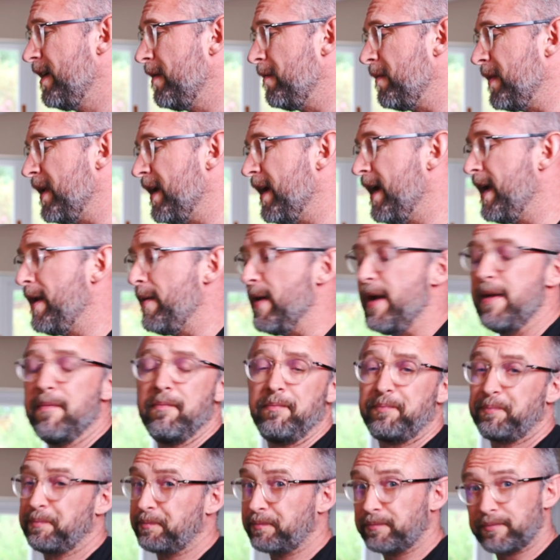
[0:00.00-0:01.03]
But anyway,
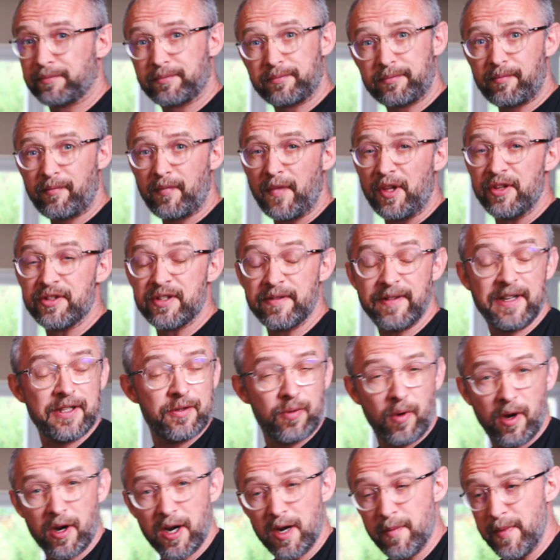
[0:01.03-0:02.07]
so
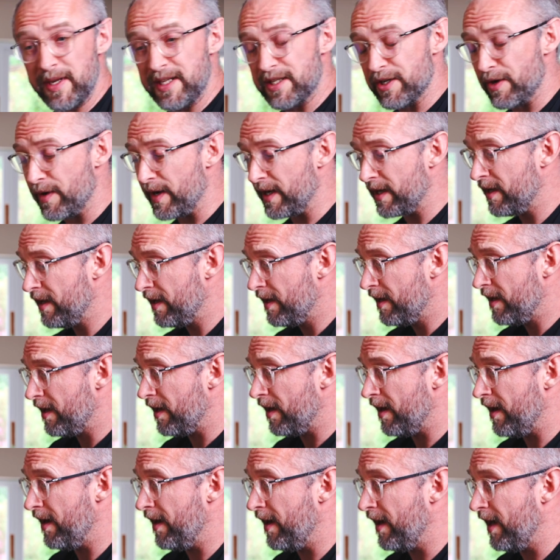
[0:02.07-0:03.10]
that's what I'm going to be doing.
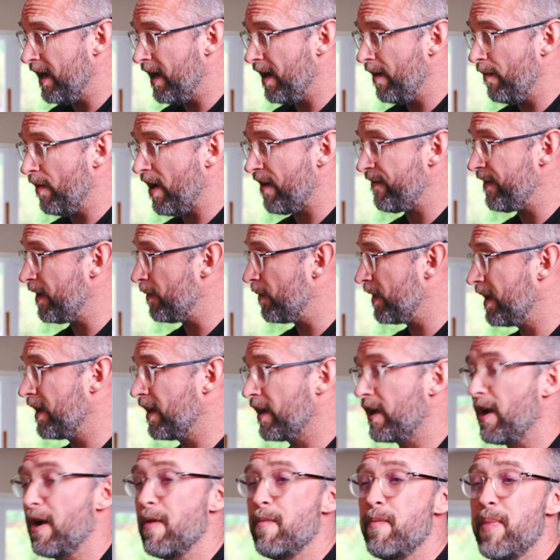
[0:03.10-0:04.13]
I think we're going
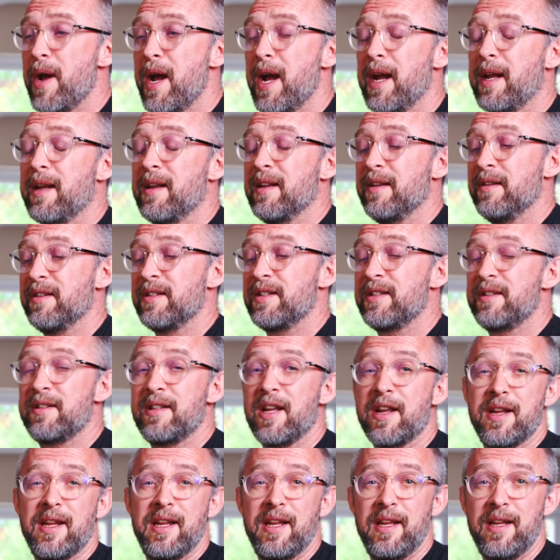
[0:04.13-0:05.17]
to go back and
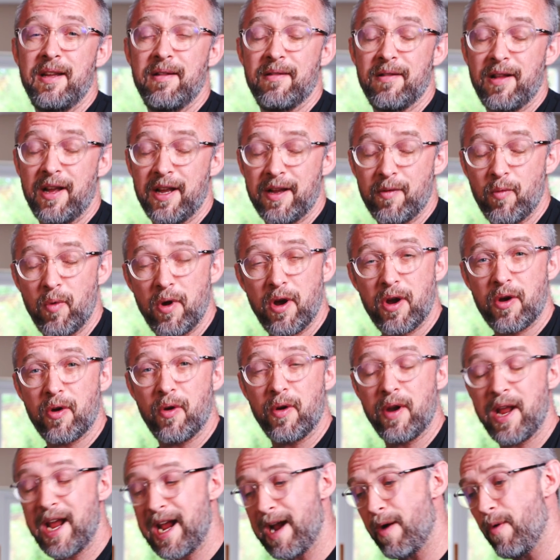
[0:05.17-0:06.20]
study, like work
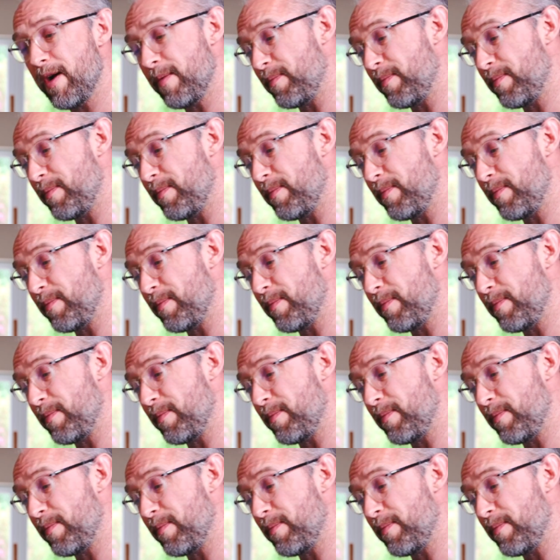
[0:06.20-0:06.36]
on how I